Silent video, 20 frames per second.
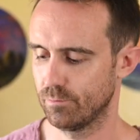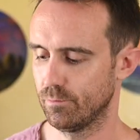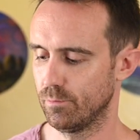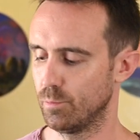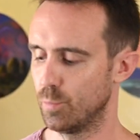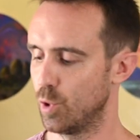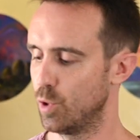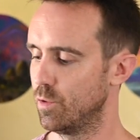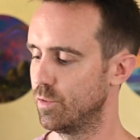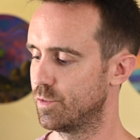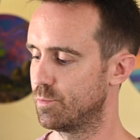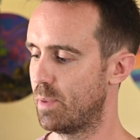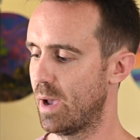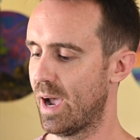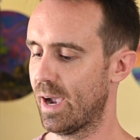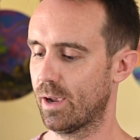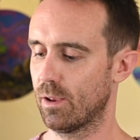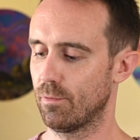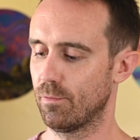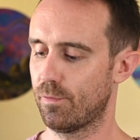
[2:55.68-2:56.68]
moves
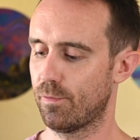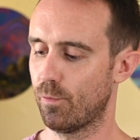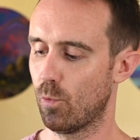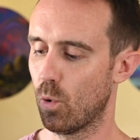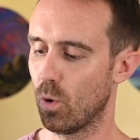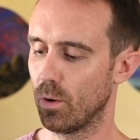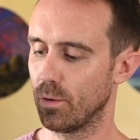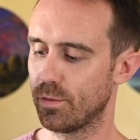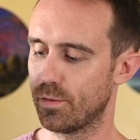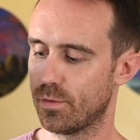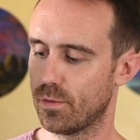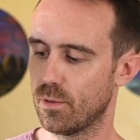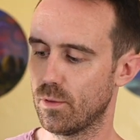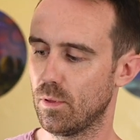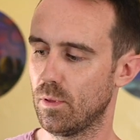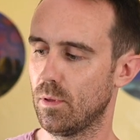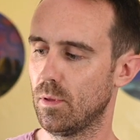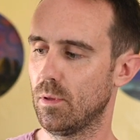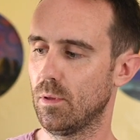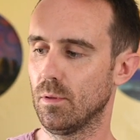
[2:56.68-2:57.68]
back and forth
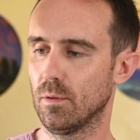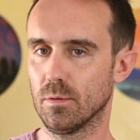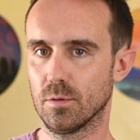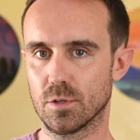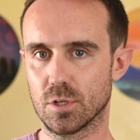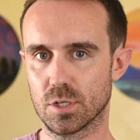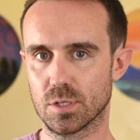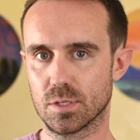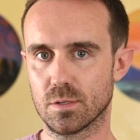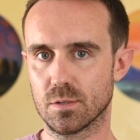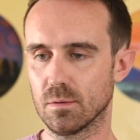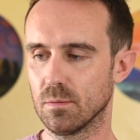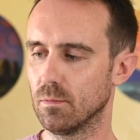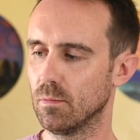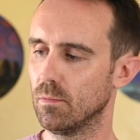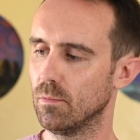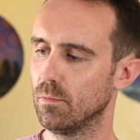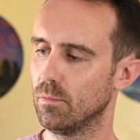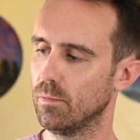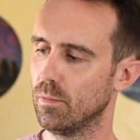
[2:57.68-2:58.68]
just
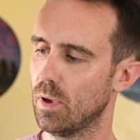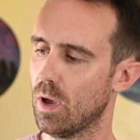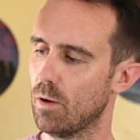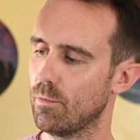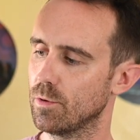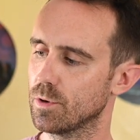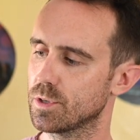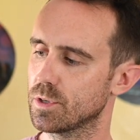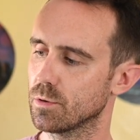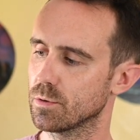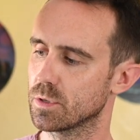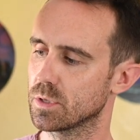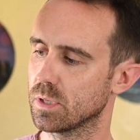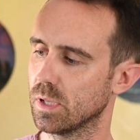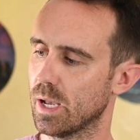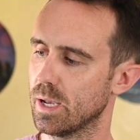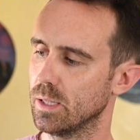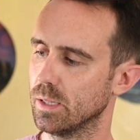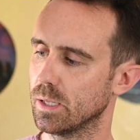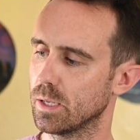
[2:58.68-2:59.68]
ever so
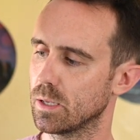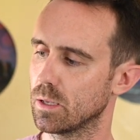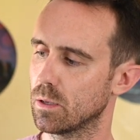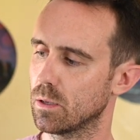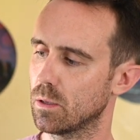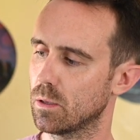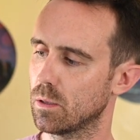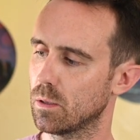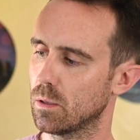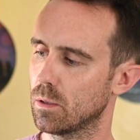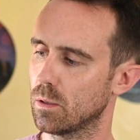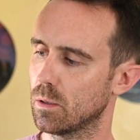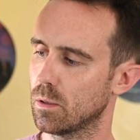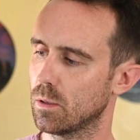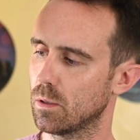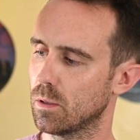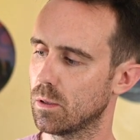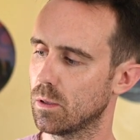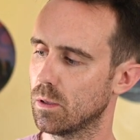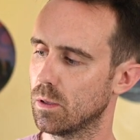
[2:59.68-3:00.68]
slightly.
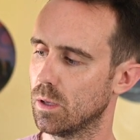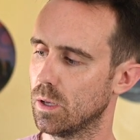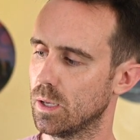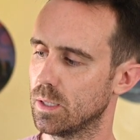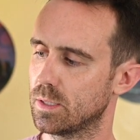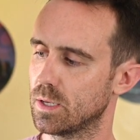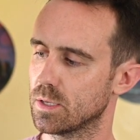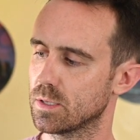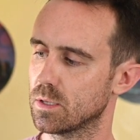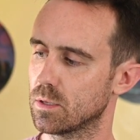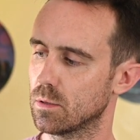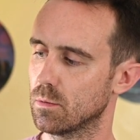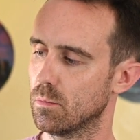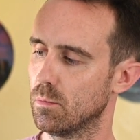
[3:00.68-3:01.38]
It doesn't